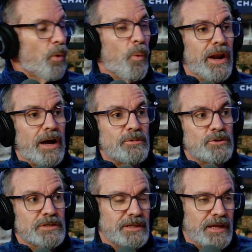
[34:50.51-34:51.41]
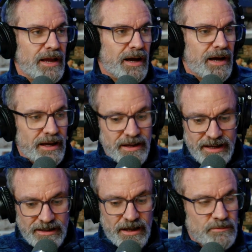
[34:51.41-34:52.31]
When I'm using the AI,
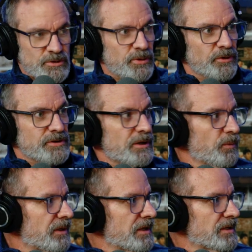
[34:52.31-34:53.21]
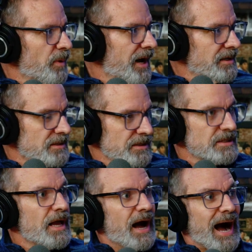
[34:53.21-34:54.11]
it comes built in with these biases.